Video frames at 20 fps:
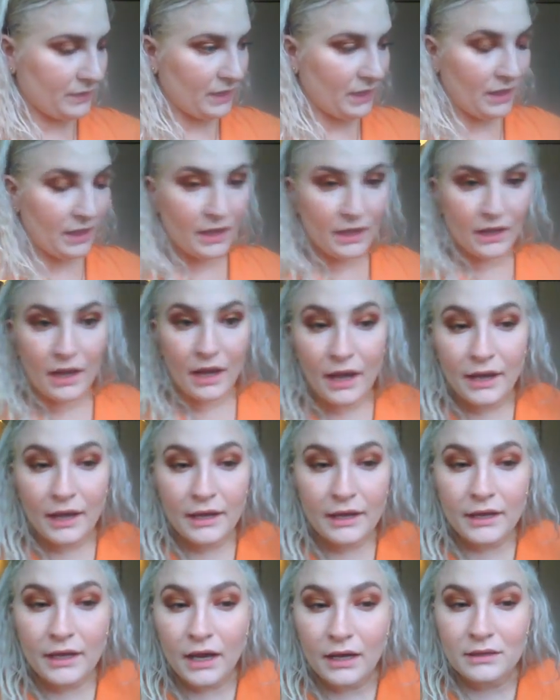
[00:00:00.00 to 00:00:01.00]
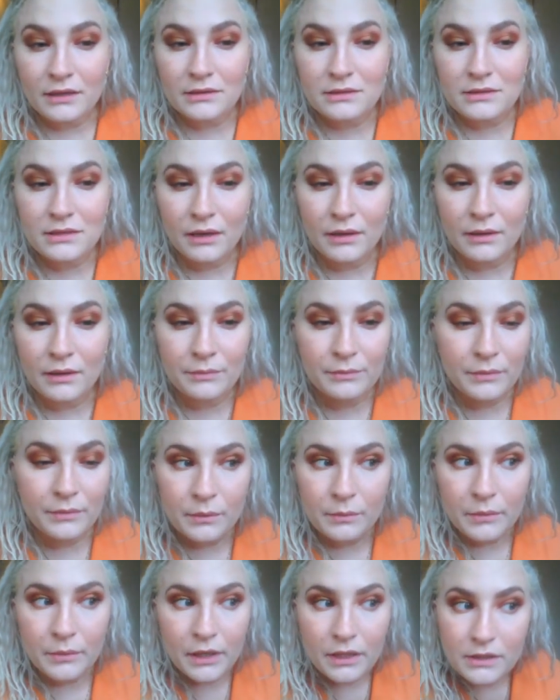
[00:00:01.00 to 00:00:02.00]
like, I got some
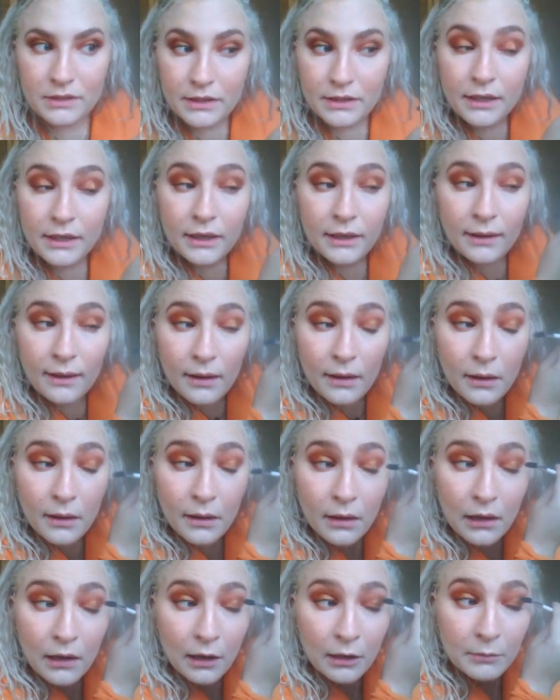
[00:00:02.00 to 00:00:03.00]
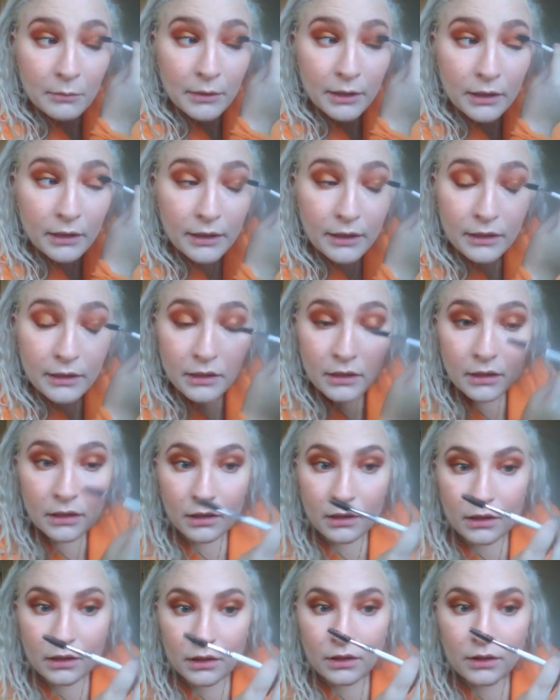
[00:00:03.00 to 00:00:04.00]
mascara on my lid,
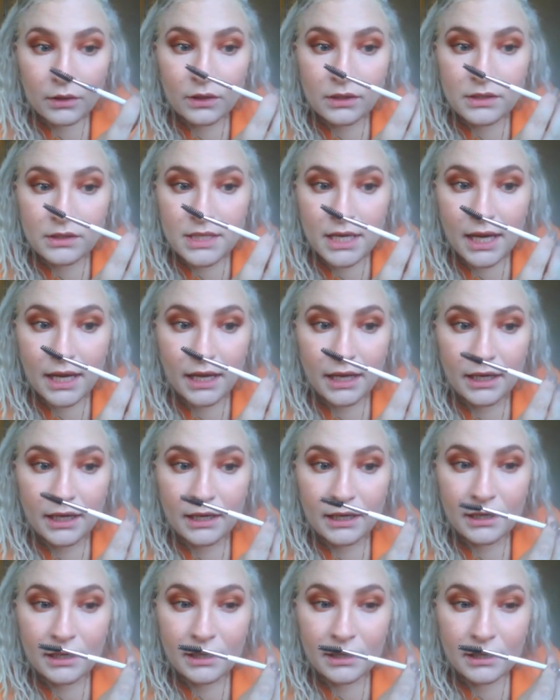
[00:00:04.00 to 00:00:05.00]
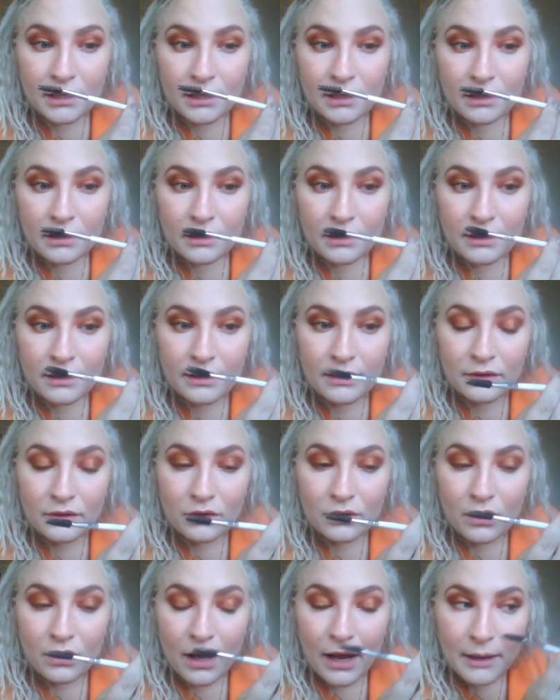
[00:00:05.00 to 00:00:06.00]
you can take like a
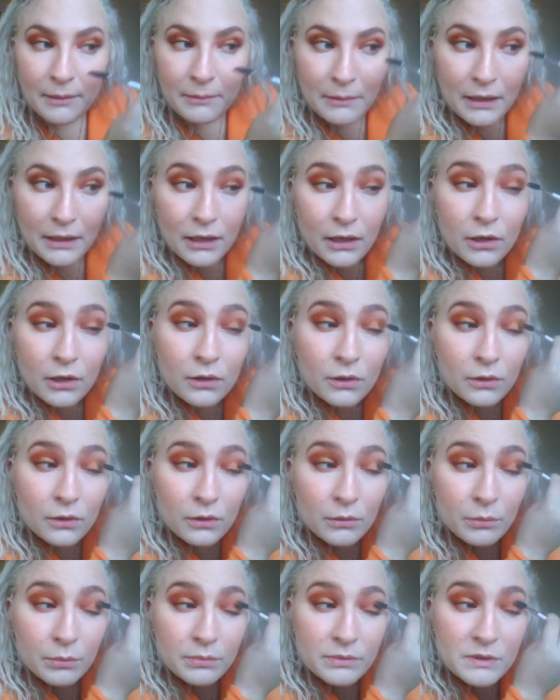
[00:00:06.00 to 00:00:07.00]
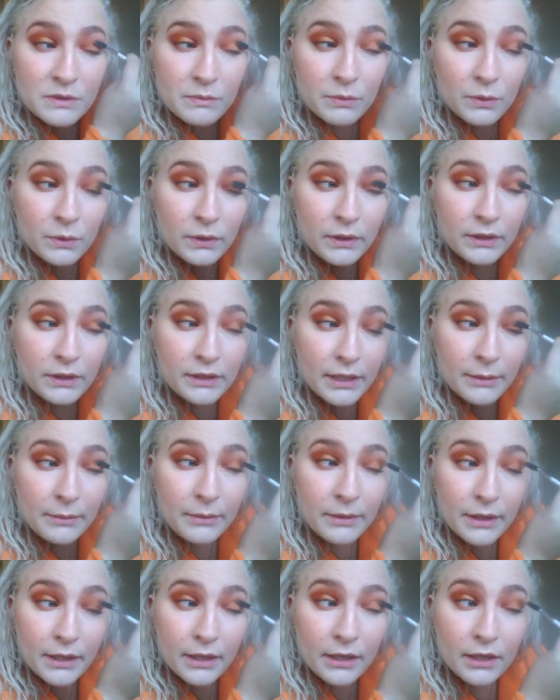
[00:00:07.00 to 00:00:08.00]
little eyebrow spoolie type
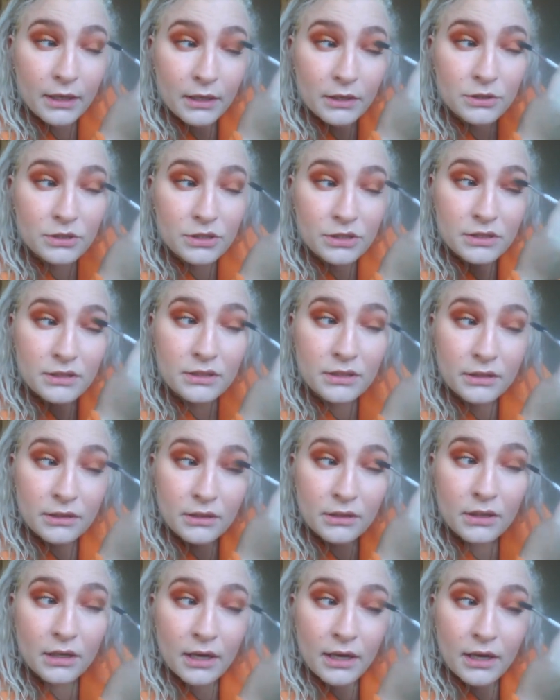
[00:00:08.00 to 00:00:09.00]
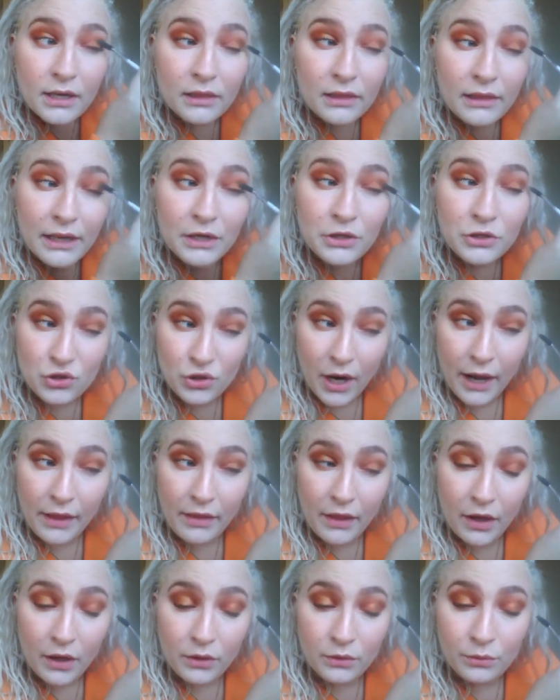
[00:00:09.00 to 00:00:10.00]
thing and just let it dry
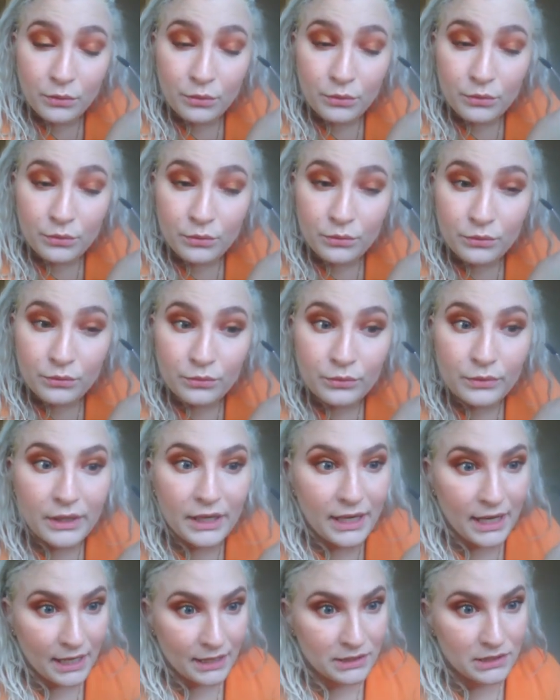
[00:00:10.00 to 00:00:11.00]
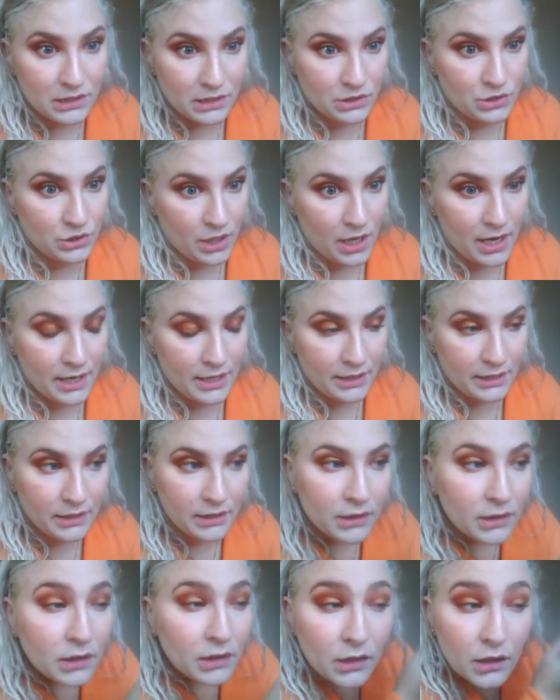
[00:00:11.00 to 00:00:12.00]
though. it has to dry.
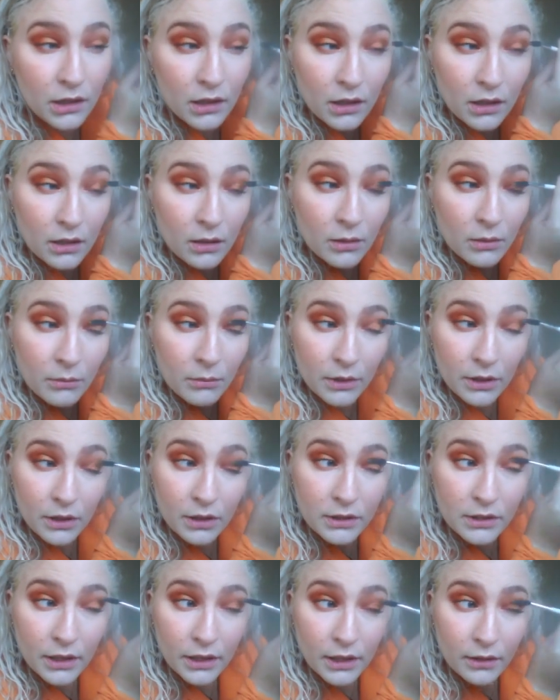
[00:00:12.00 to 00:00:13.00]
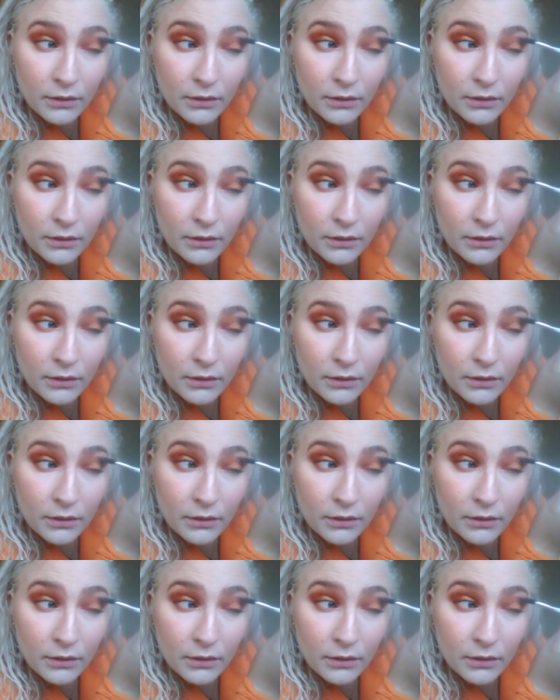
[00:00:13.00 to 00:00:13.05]
But you could take it